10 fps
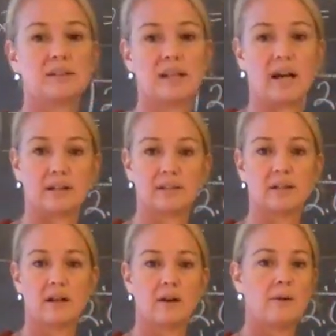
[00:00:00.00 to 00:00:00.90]
6.
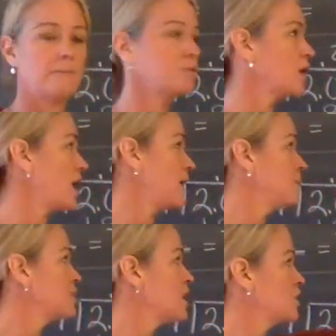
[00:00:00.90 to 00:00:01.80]
Okay,
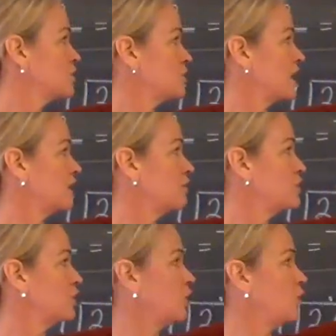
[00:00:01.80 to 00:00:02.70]
so negative
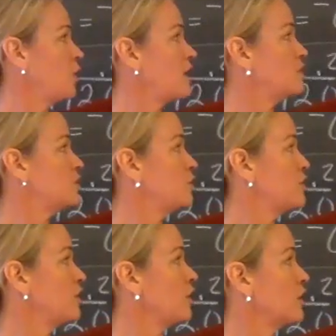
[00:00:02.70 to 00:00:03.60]
2
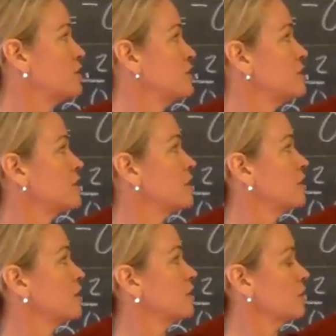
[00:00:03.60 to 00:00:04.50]
2/3,
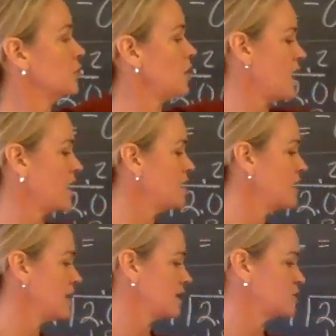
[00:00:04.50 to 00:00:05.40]
okay,
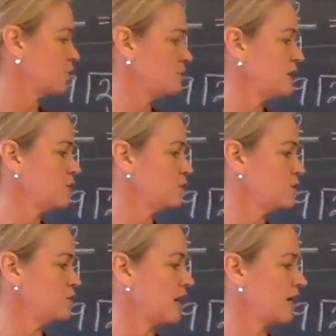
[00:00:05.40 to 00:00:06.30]
is going to be equal
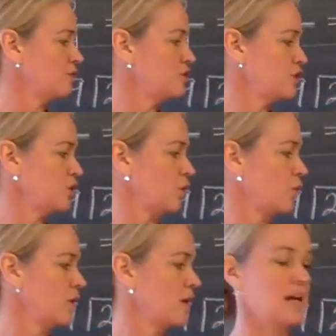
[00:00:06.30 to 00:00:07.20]
to negative
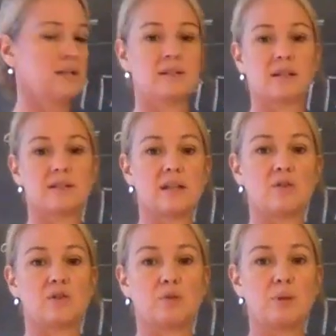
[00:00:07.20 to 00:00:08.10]
2
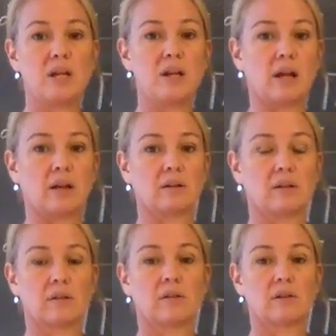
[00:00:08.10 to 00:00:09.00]
6/10 repeating.
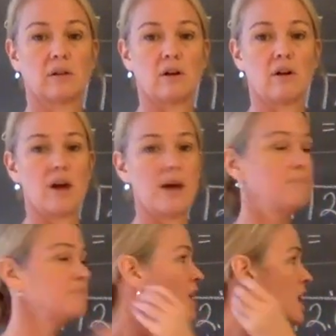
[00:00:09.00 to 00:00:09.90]
All
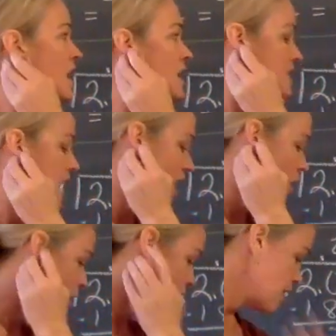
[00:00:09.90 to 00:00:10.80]
right.
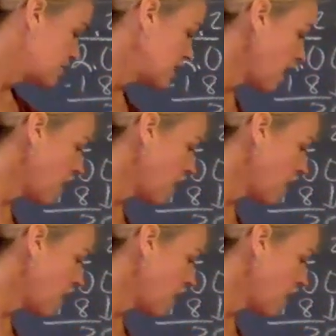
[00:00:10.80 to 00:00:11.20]
Now, the